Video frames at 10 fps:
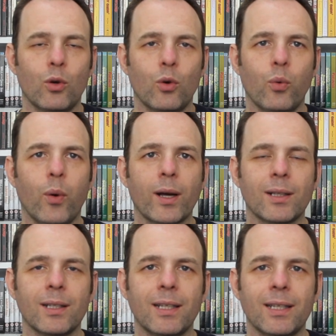
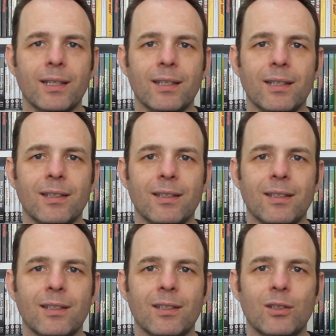quickly
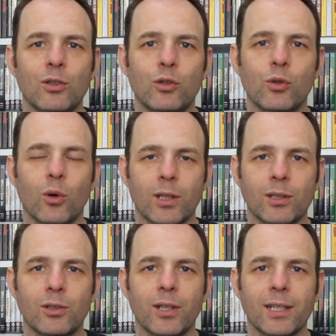drawn
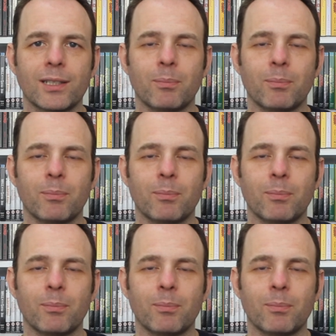into this